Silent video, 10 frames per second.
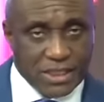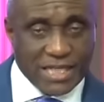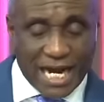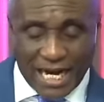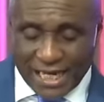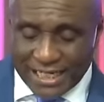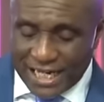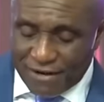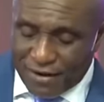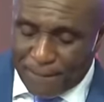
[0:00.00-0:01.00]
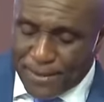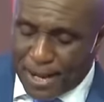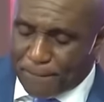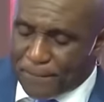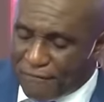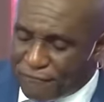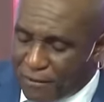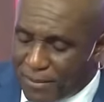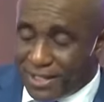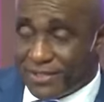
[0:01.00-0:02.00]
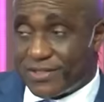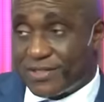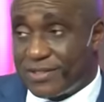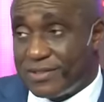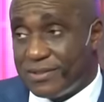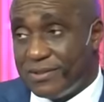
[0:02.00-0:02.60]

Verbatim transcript: There can never be a performance